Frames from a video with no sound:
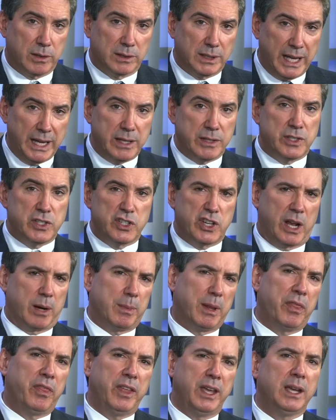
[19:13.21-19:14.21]
Ladies and
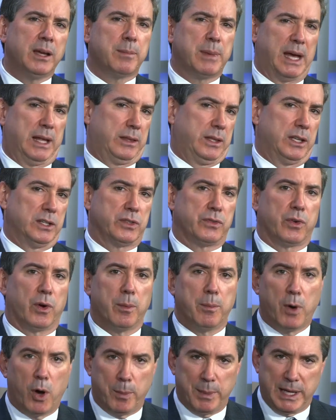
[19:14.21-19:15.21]
gentlemen, think about this for a
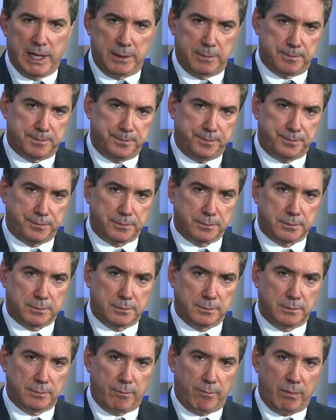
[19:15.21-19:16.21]
moment.
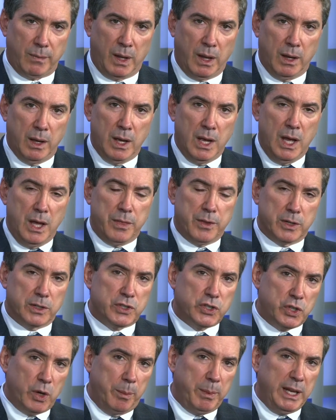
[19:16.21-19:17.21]
There are
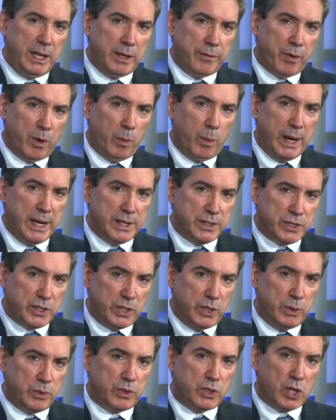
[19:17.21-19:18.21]
so many different ways
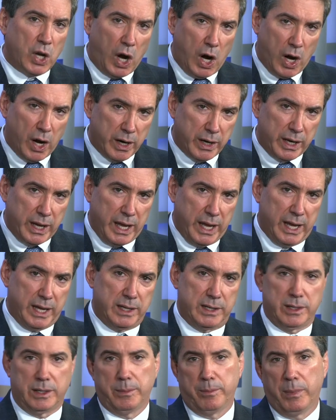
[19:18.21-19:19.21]
to
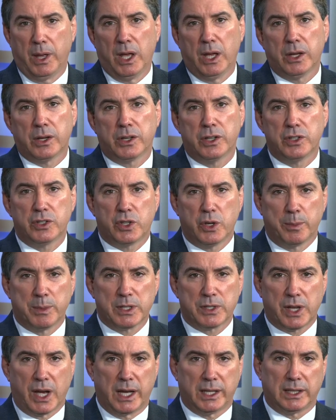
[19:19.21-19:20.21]
target
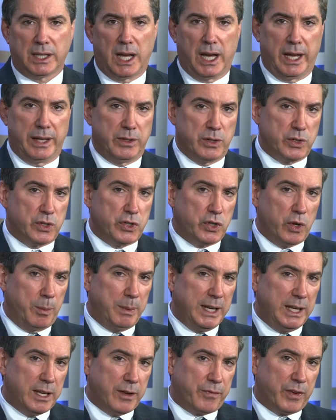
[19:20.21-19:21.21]
consumers online. There's so
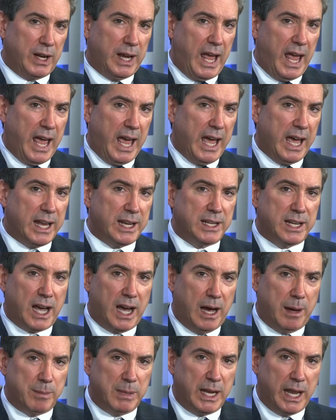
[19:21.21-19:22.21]
many different ad
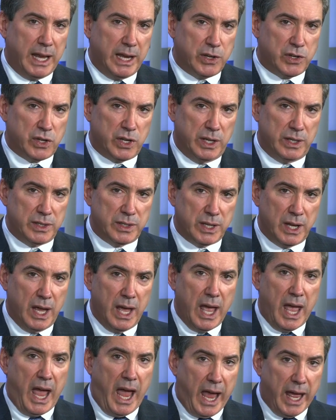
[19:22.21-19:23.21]
combinations.
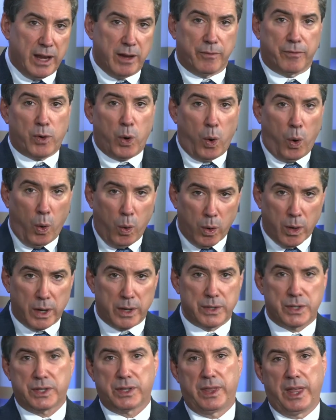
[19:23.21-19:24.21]
And of
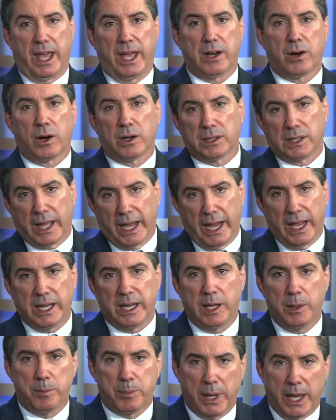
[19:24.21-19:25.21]
course, then our
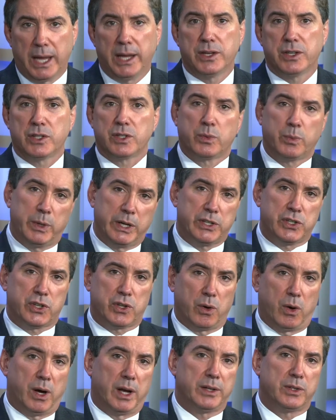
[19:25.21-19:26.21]
landing pages, which
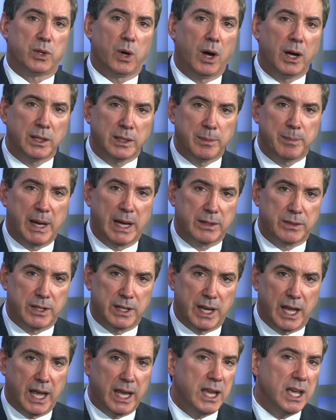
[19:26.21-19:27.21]
Sean talked about
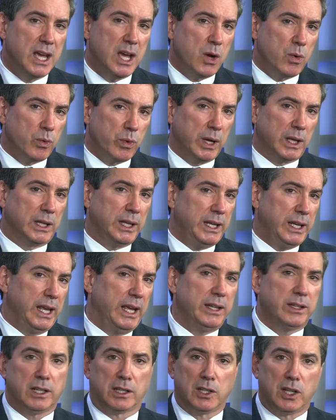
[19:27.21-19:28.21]
today, really
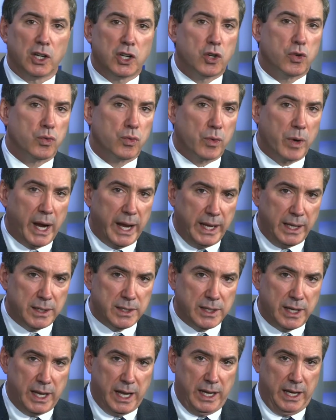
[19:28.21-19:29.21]
need to look great
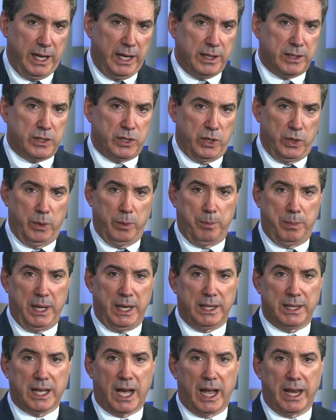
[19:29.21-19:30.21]
and they need to be
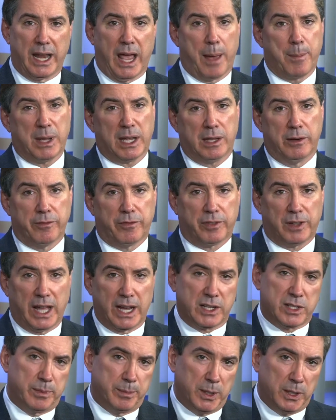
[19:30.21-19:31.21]
dynamic and
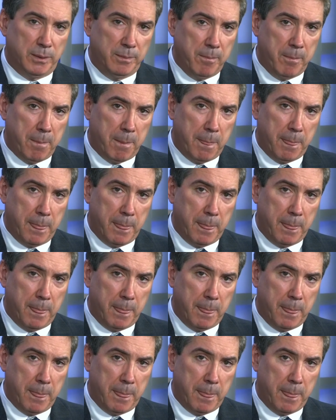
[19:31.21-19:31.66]
flexible.